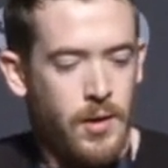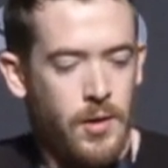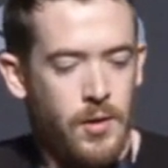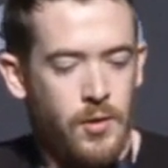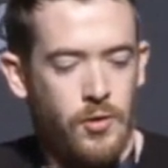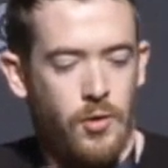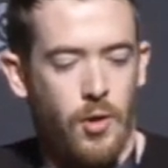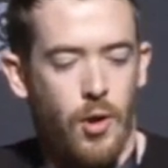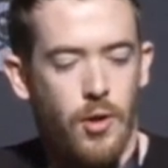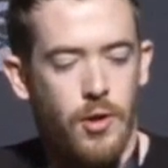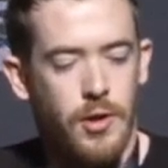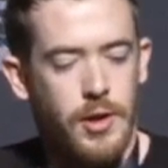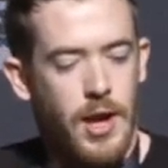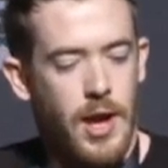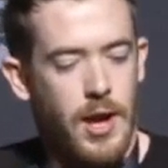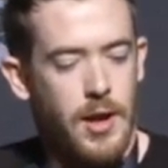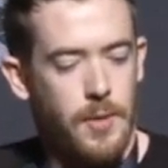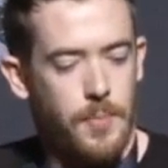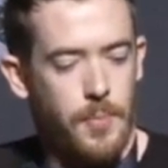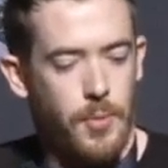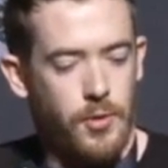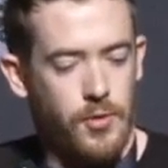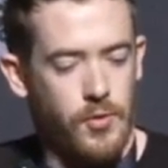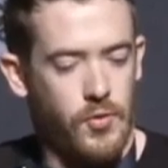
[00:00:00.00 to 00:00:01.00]
So all of
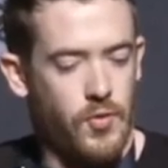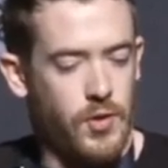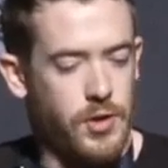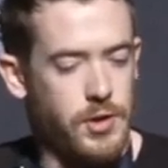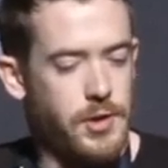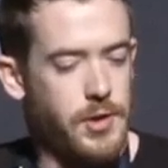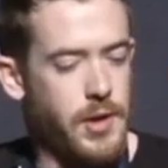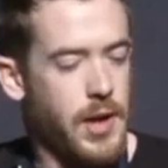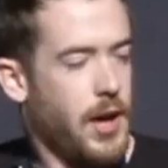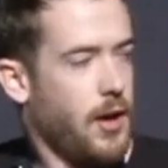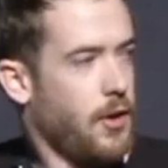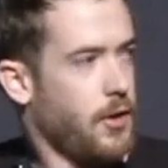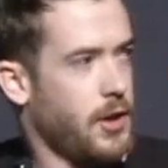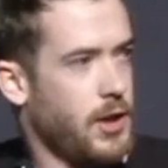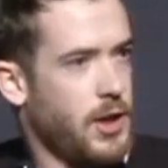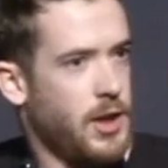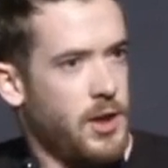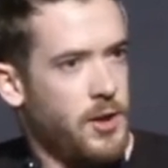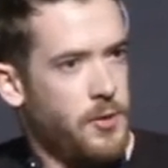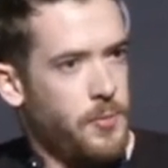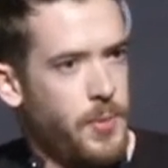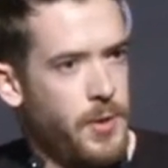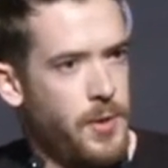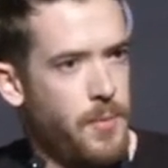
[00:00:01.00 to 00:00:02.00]
Catapult's functionality
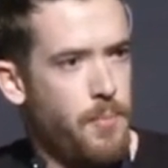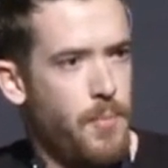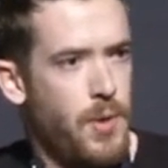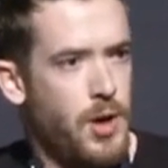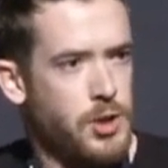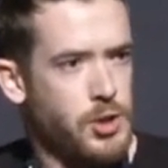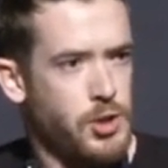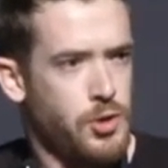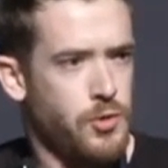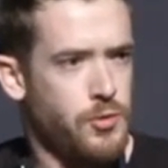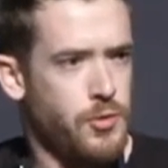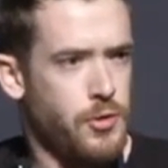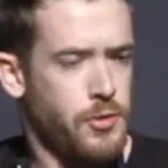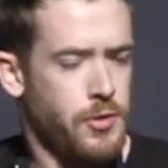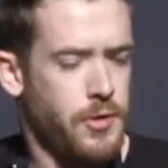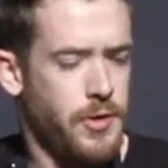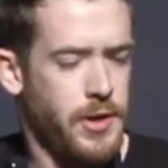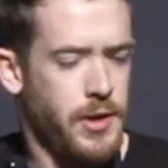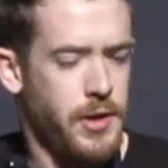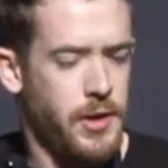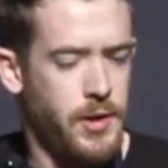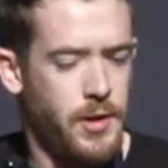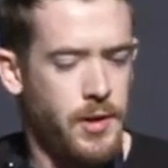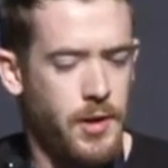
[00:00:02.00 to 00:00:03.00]
has been
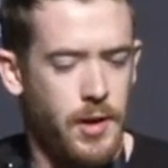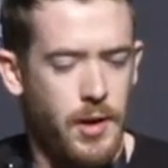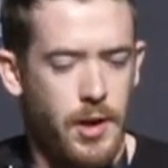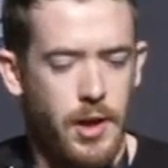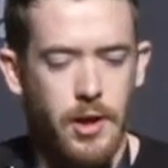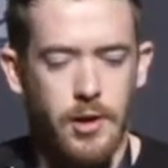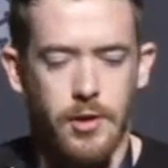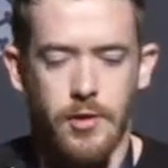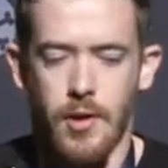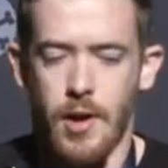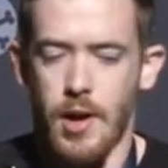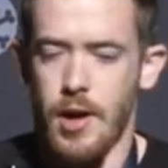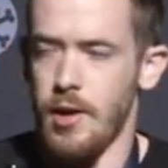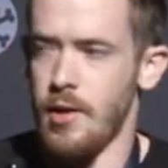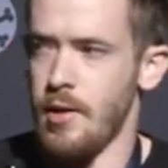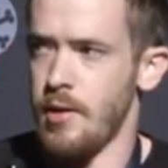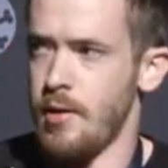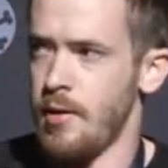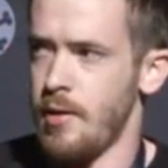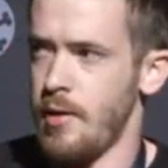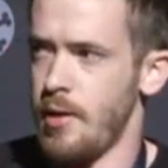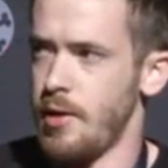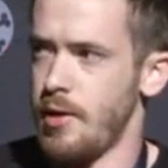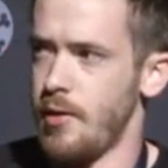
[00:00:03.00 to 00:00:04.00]
modularly
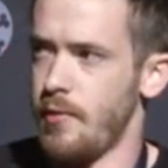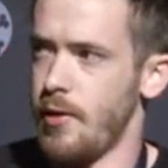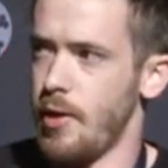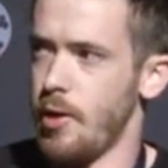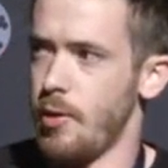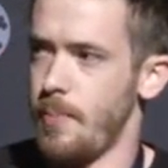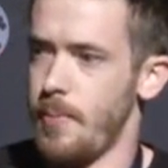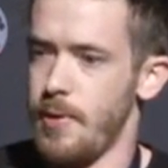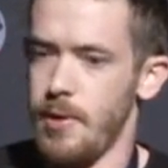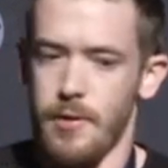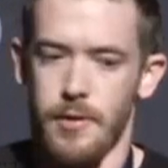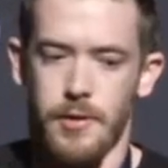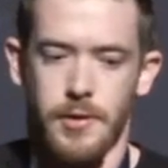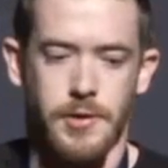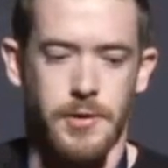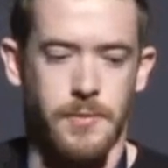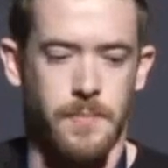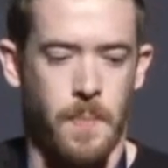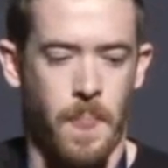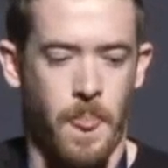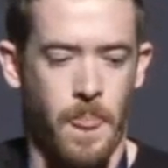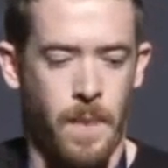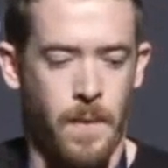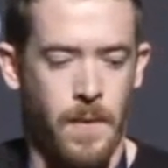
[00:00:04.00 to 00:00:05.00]
integrated into Veil Pillage.
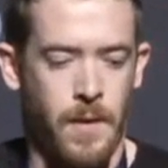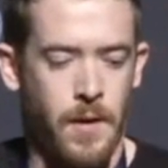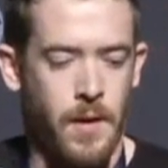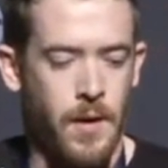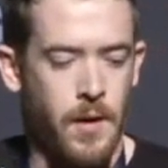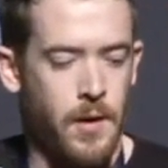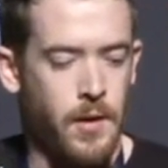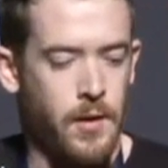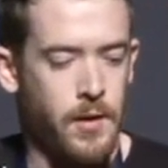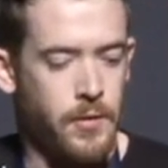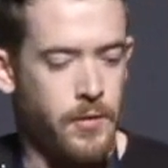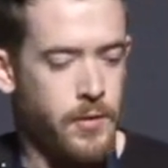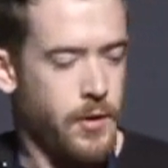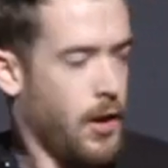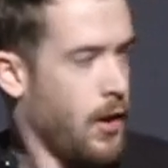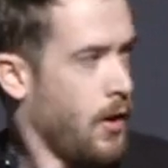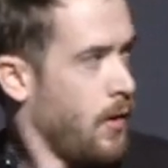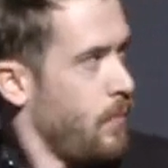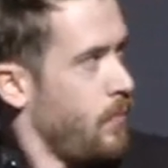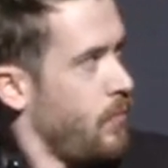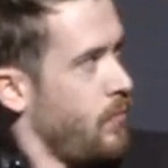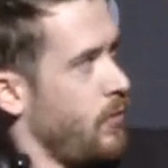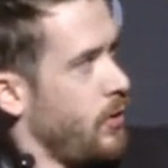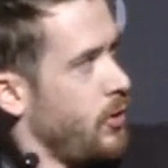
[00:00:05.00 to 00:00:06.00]

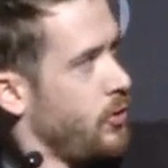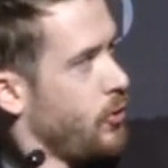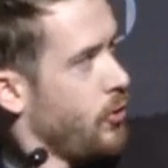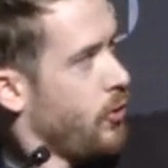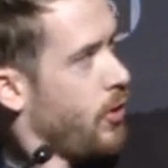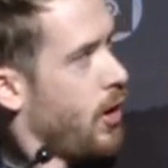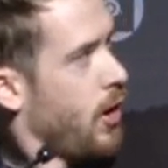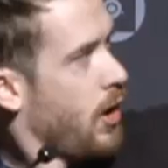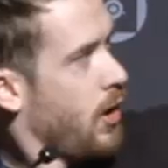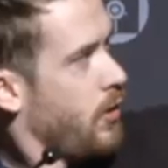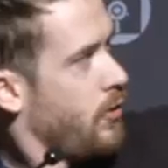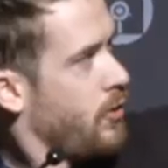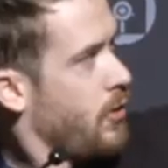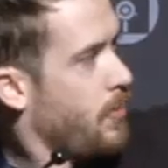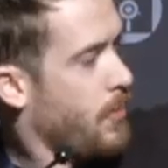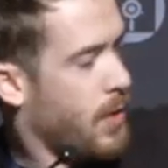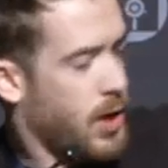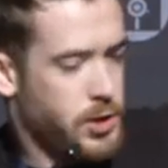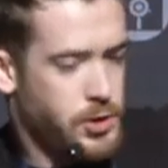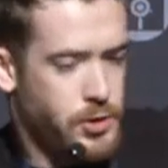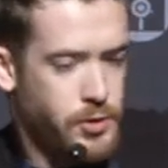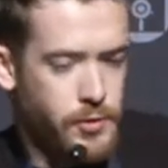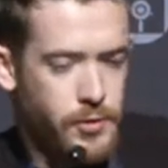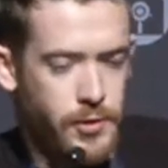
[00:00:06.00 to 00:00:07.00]
These are the
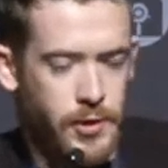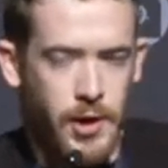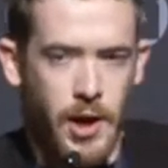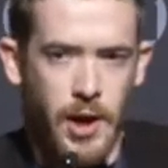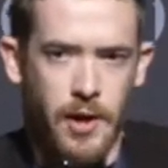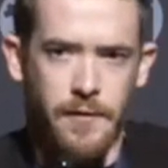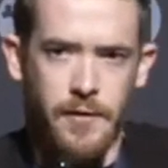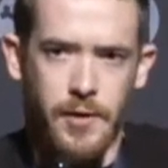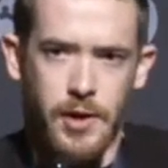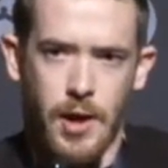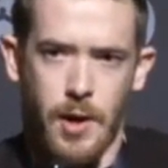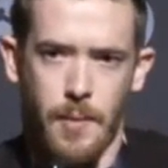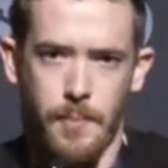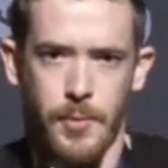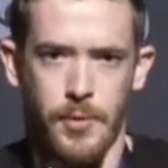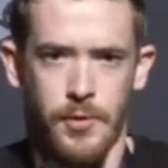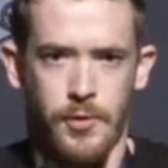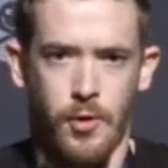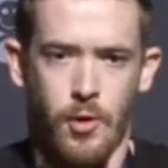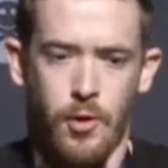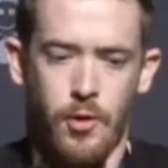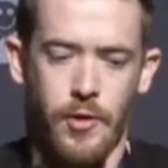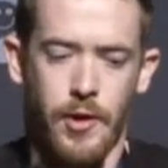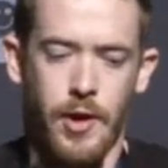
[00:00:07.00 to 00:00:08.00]
modules that kind of
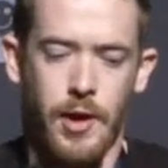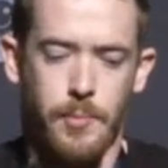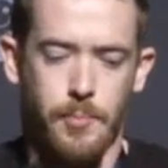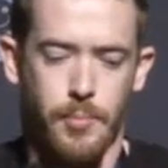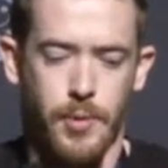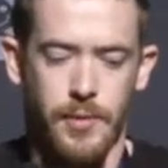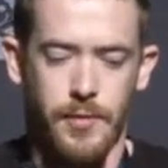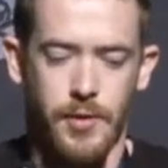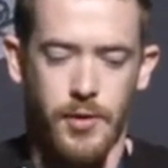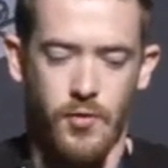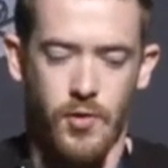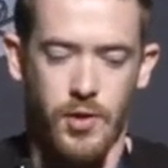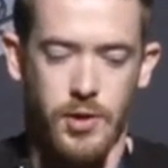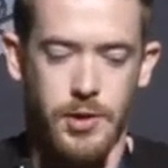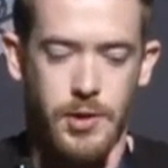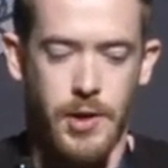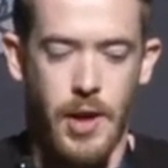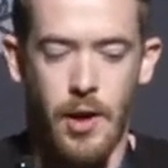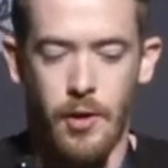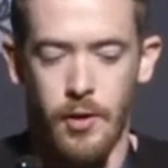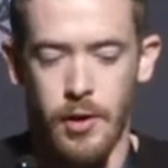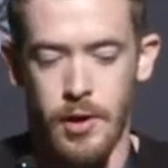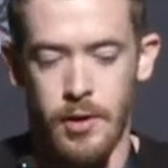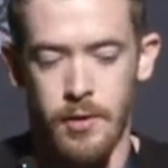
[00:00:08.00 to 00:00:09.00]
encompass all that previous
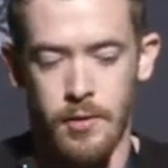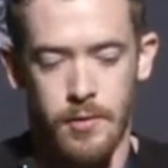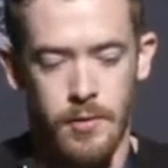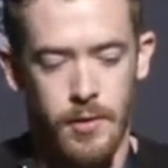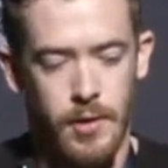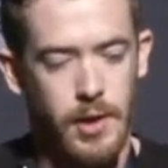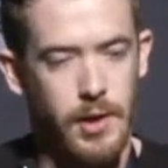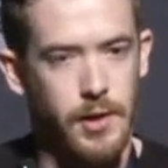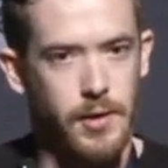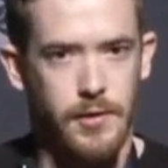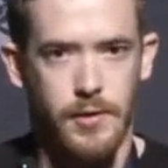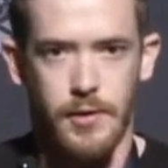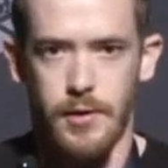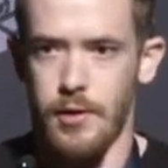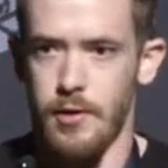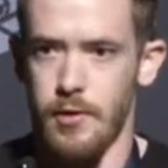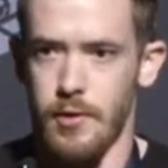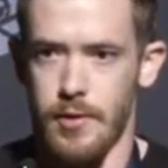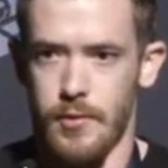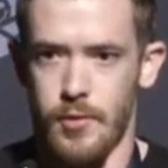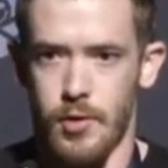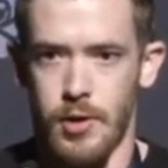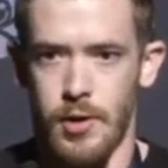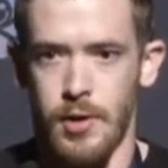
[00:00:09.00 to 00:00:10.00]
functionality: exe
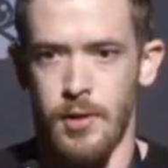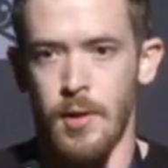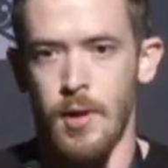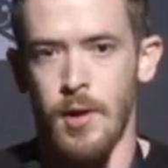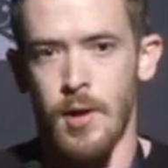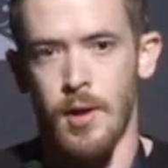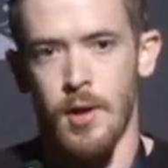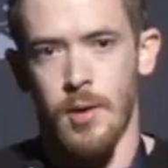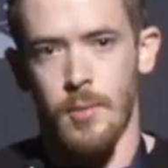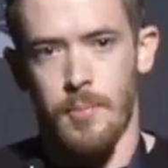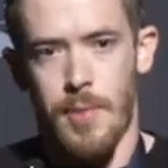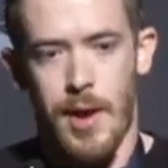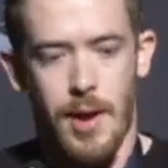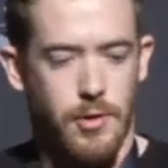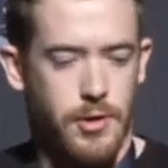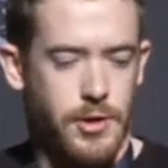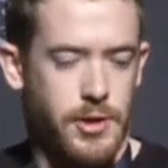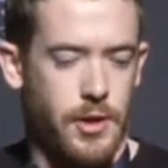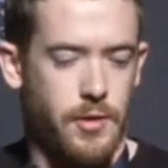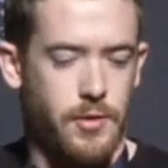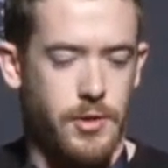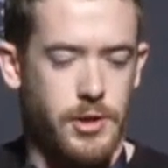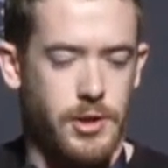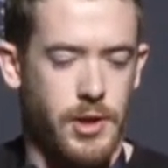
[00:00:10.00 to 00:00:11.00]
delivery,
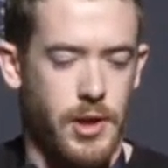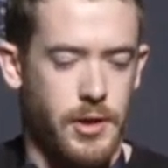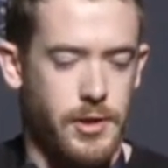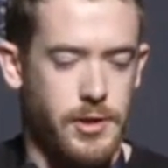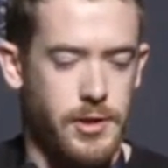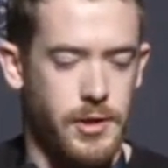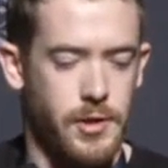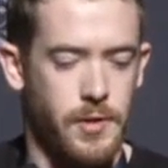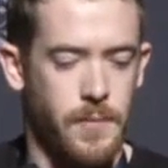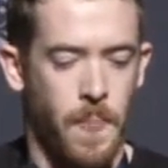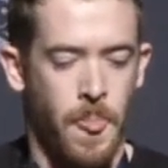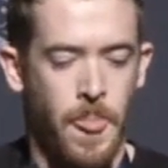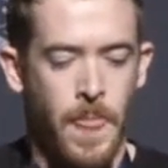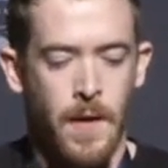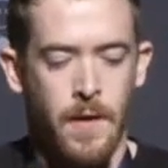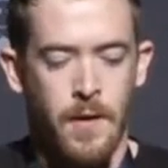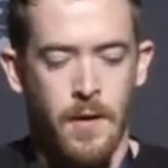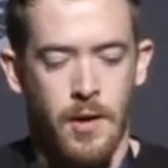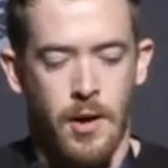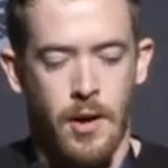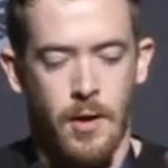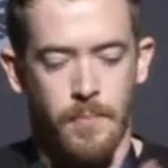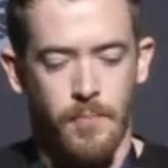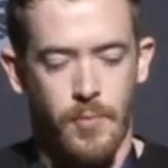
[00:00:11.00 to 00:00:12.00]
PowerShell injection,
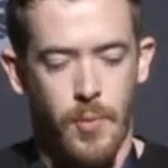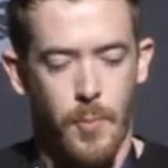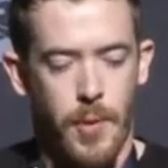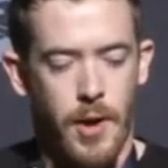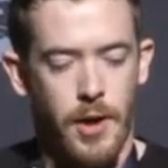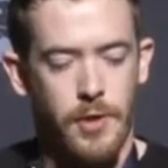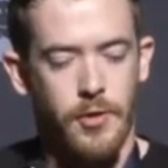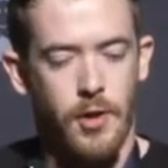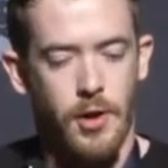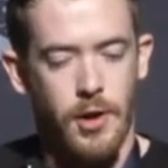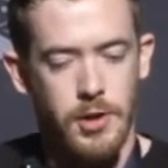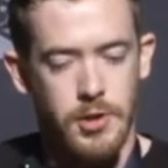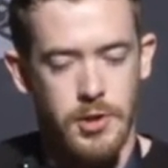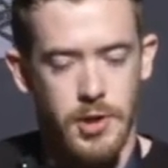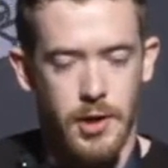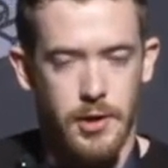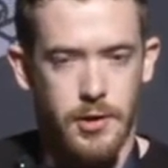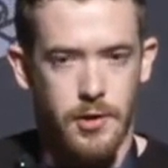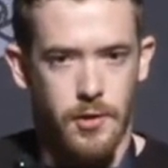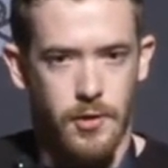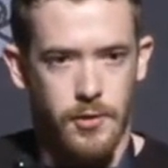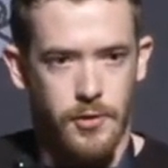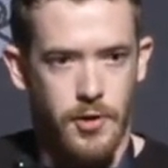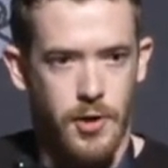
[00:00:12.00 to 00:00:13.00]
the Python
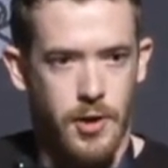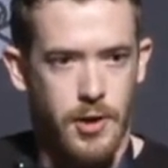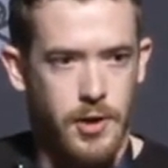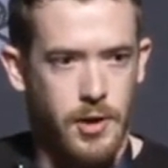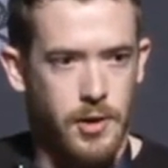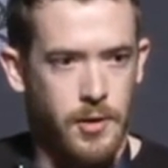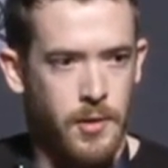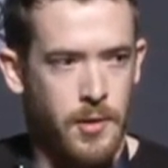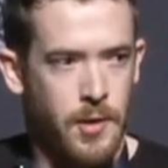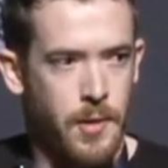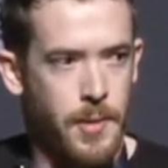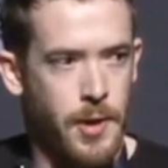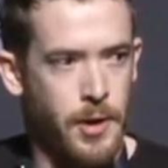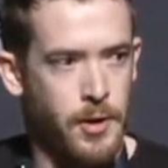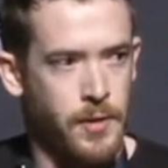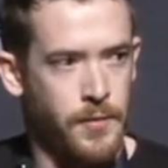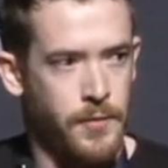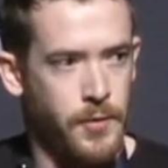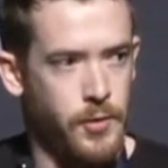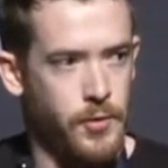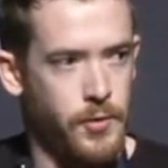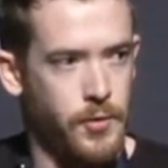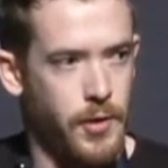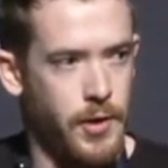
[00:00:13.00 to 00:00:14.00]
injector I'll talk about in a
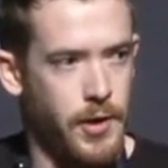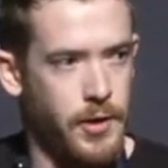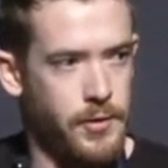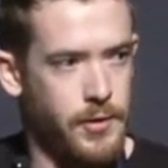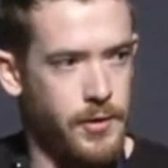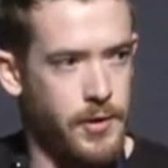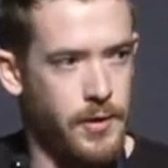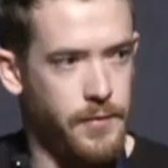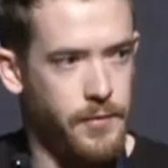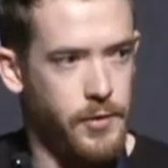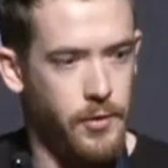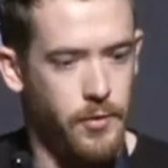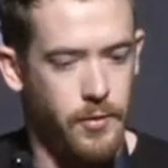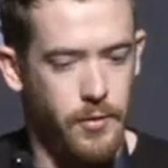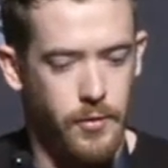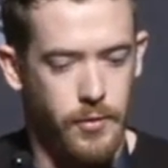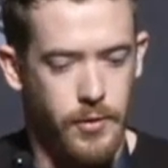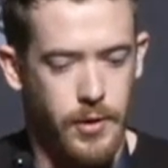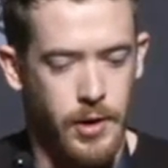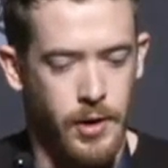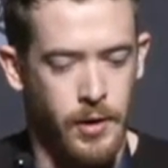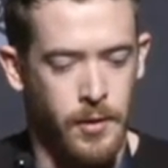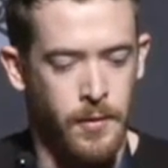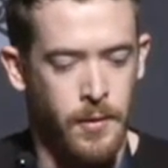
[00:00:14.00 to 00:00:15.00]
few slides, a nifty little
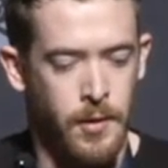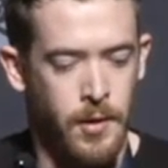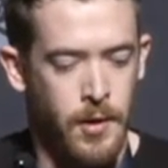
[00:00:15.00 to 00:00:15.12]
thing,